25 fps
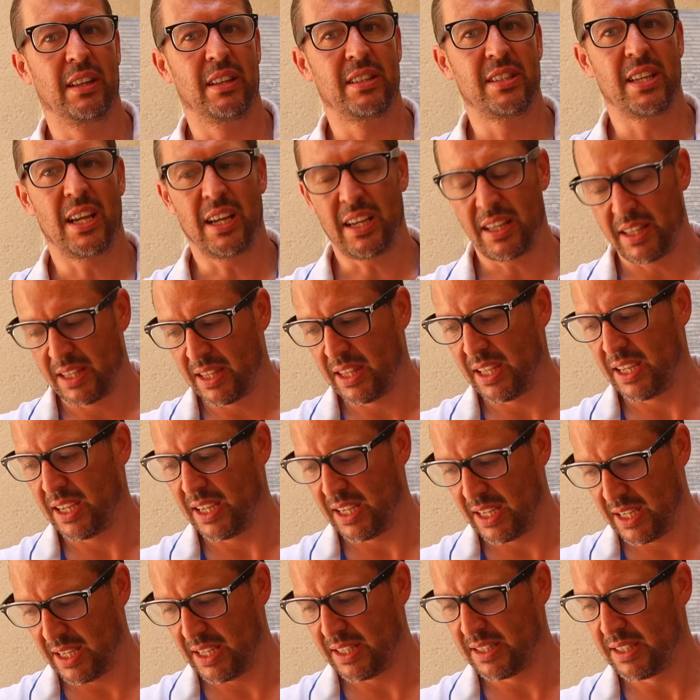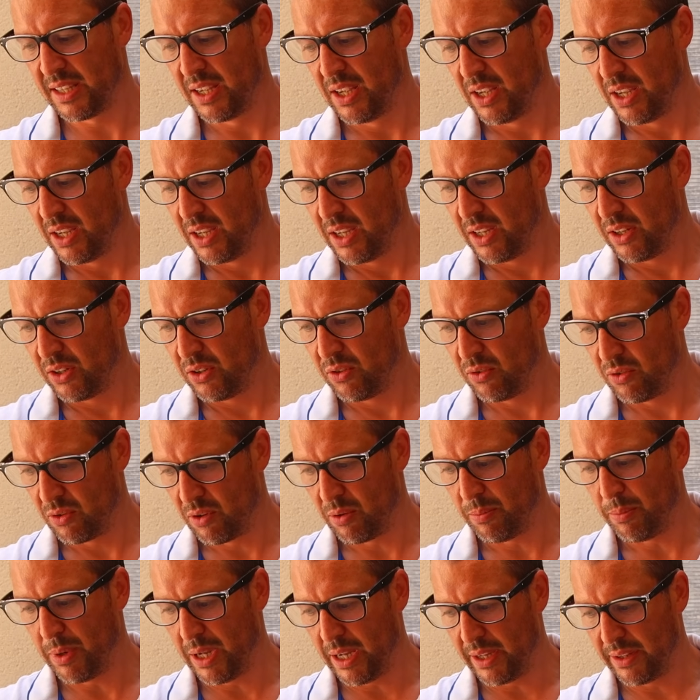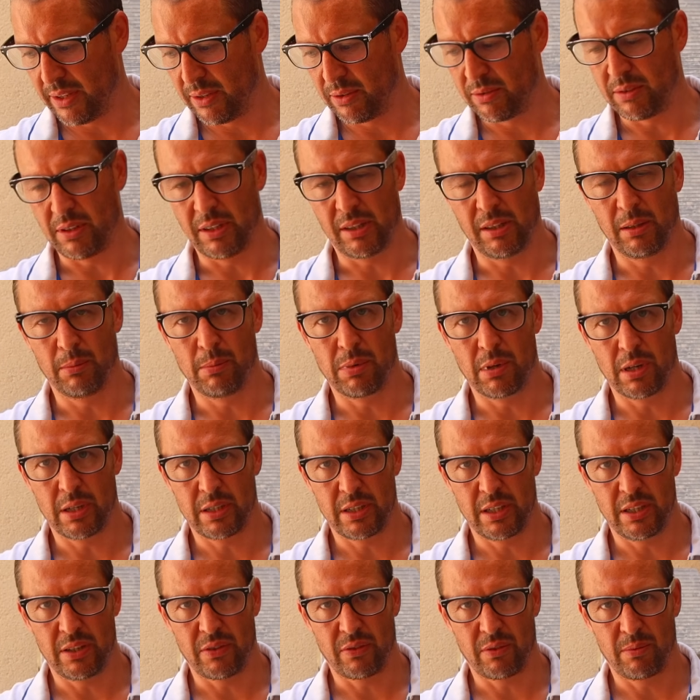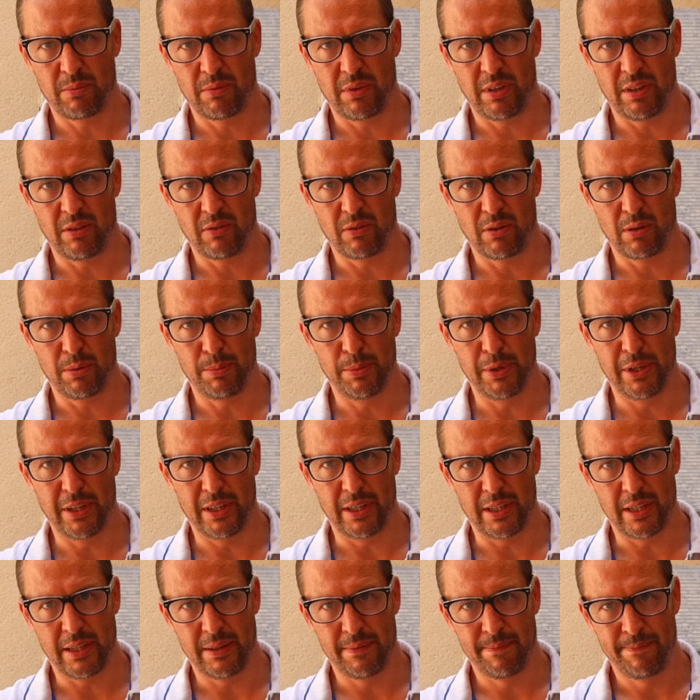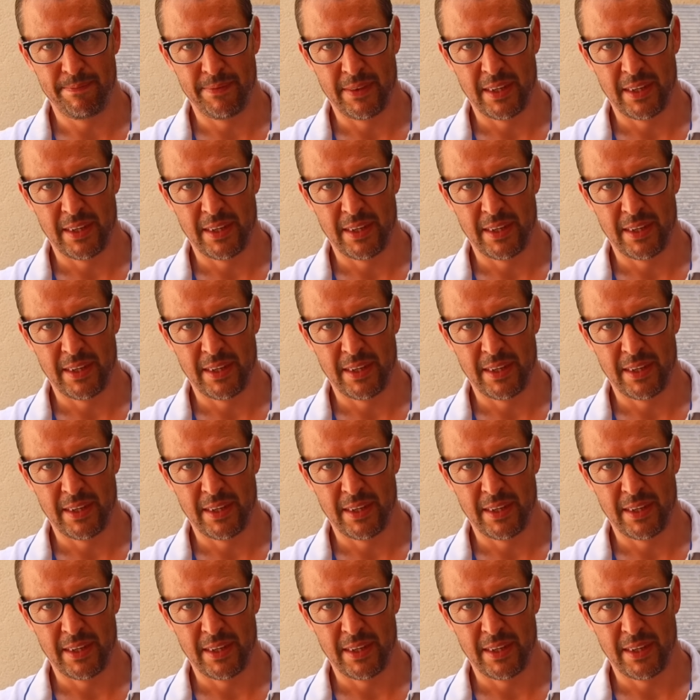The second thing is, do not buy those little brushes from Leroy Merlin.